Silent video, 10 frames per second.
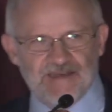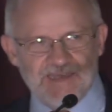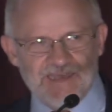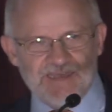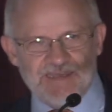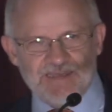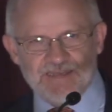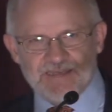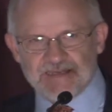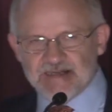
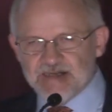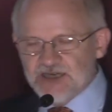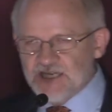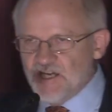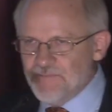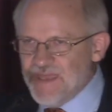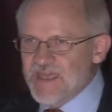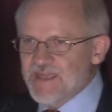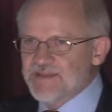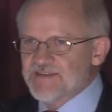a
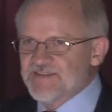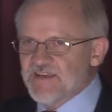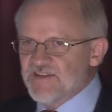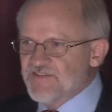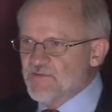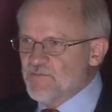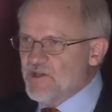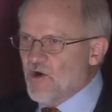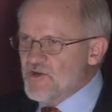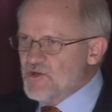command that says that
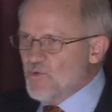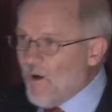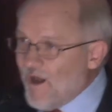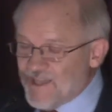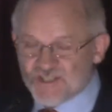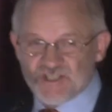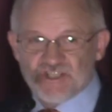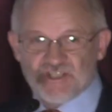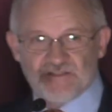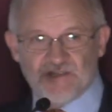we are to
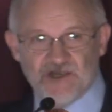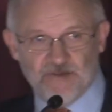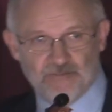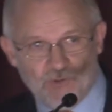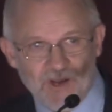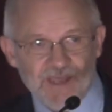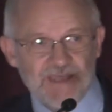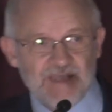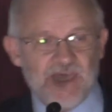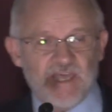watch and
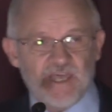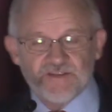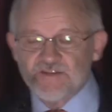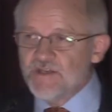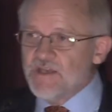pray and